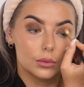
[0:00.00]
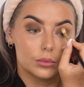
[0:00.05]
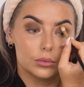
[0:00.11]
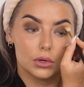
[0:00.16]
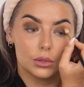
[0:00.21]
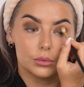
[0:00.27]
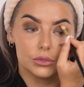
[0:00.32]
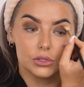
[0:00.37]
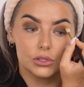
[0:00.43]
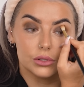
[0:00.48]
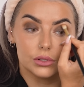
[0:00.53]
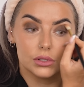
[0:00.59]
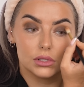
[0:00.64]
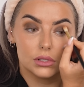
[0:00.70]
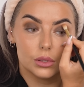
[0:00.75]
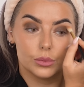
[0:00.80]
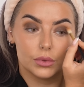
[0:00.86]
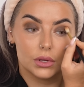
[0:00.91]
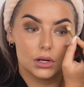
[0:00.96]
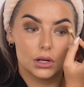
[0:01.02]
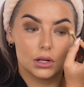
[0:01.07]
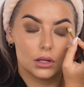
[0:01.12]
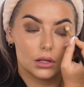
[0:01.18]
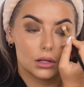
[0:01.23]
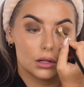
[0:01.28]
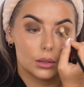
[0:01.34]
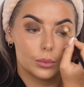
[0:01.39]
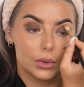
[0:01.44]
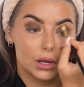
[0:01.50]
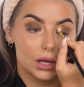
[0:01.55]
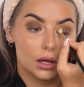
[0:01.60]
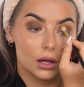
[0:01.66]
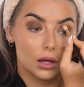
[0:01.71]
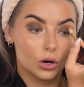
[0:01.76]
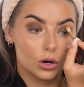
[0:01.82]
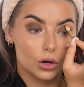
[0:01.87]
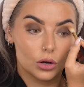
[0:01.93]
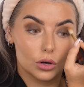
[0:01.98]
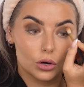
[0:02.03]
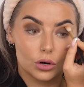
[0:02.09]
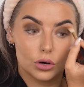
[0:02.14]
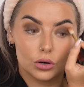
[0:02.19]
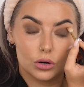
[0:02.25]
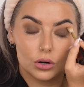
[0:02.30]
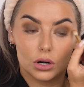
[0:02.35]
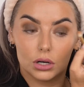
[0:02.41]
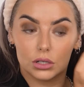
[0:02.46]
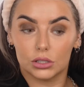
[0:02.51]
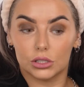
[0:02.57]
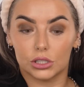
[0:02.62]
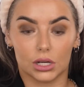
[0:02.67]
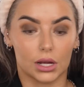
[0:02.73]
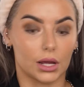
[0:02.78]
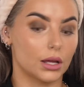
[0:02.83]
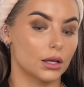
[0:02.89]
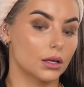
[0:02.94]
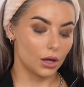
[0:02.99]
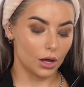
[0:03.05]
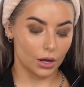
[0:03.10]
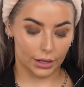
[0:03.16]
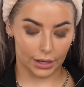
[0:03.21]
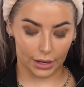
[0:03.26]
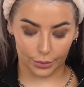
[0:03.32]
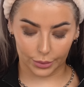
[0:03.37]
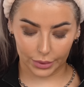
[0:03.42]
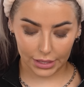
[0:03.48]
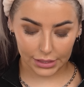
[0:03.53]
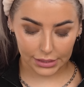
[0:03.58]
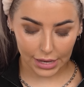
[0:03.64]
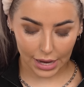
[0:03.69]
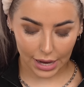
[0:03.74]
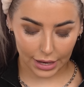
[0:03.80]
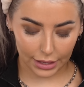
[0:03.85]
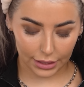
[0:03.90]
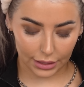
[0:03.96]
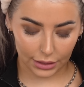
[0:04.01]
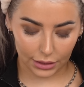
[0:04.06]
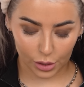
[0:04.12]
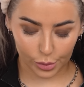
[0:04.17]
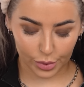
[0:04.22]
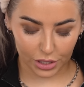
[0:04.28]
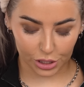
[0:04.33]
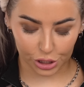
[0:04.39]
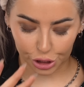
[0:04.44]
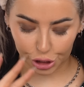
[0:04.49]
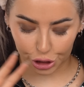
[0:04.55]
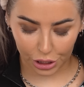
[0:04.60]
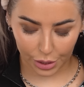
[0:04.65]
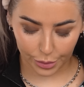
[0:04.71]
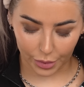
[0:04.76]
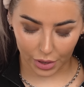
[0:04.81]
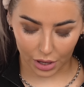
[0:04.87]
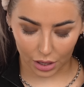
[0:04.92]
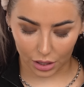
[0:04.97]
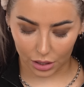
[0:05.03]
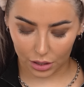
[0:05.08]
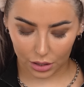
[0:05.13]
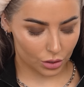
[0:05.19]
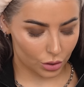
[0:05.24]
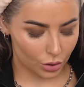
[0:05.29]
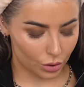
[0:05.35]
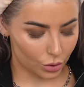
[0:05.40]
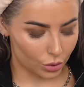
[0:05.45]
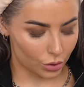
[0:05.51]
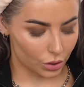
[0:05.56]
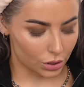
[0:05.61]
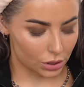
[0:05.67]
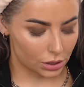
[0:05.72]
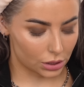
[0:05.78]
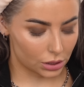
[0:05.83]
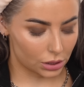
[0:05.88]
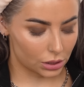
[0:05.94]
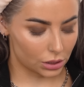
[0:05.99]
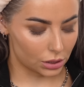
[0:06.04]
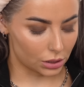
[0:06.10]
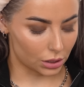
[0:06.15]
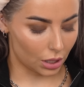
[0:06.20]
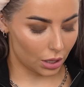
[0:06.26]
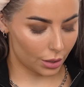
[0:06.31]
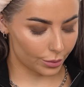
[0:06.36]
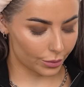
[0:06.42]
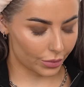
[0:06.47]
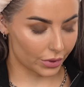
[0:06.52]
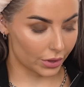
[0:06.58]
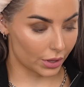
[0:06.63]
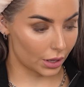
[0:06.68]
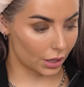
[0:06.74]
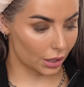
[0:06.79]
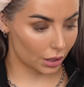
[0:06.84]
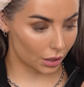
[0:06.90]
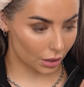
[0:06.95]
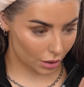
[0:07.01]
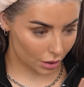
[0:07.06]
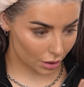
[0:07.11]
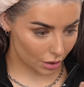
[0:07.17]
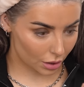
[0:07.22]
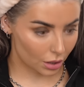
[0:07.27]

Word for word: but I'm just doing something a little bit grungy. Okay, we need to add a little bit of shimmer or something.